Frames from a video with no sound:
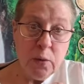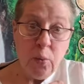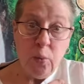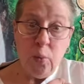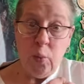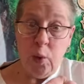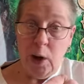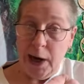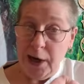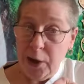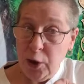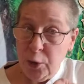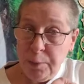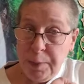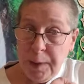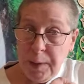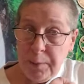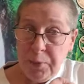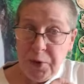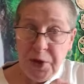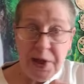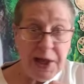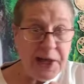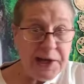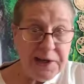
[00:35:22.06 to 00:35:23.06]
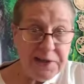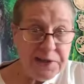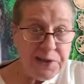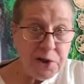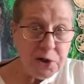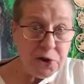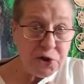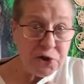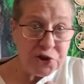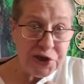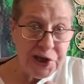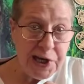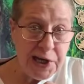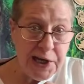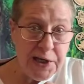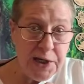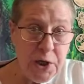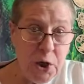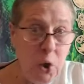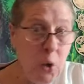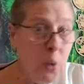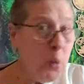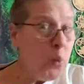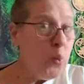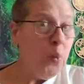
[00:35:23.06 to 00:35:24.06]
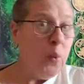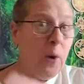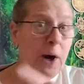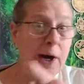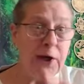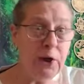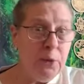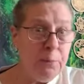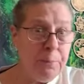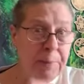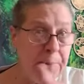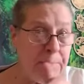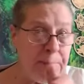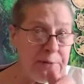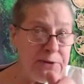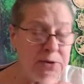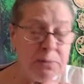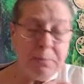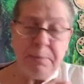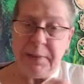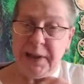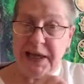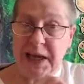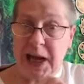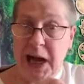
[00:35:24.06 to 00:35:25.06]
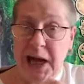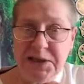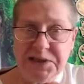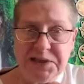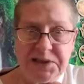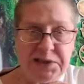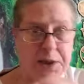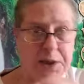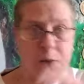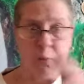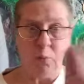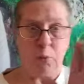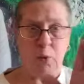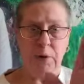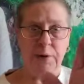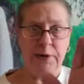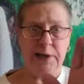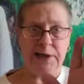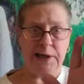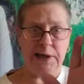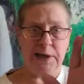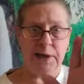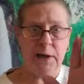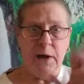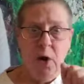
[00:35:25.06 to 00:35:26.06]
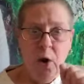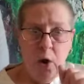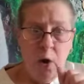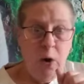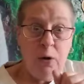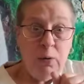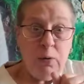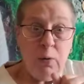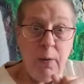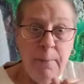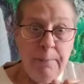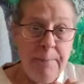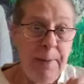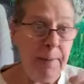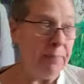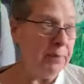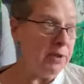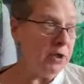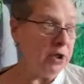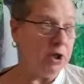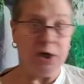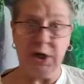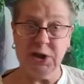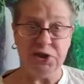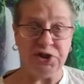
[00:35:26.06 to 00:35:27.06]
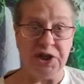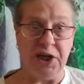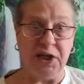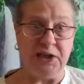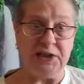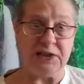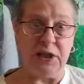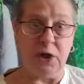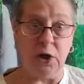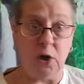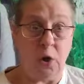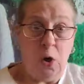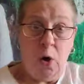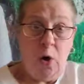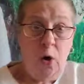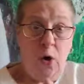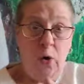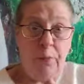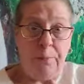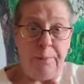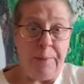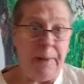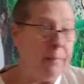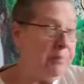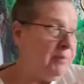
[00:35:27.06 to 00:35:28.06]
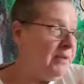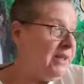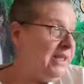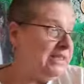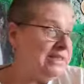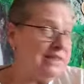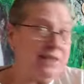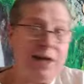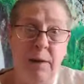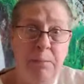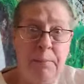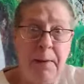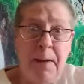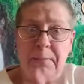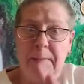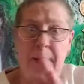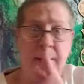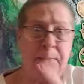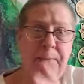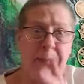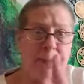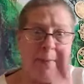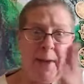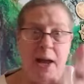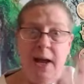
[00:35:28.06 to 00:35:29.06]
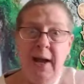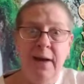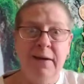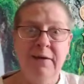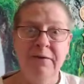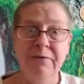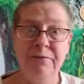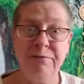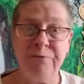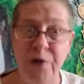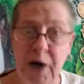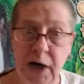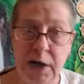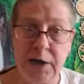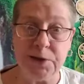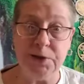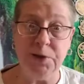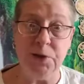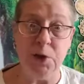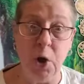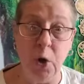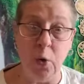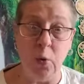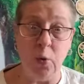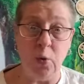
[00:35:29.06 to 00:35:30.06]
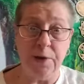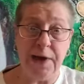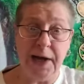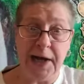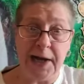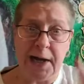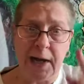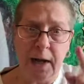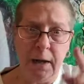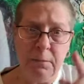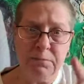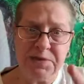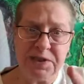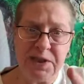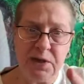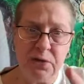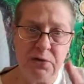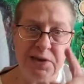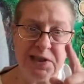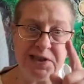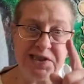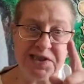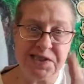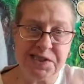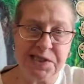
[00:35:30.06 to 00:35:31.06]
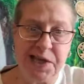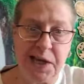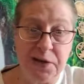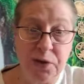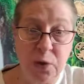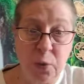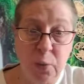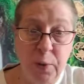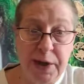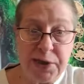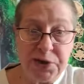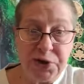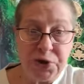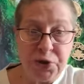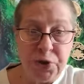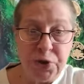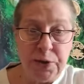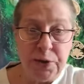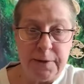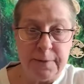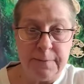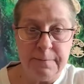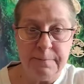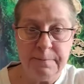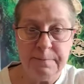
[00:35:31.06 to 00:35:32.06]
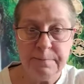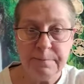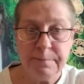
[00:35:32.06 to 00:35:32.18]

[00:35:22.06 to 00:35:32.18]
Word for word: Why do people edit their shit? Why do people? Because they're worried. Oh, people are going to judge it. Oh, people this. Ah, bah, bah, bah, bah. Fuck no. It comes out and it's said the way it should.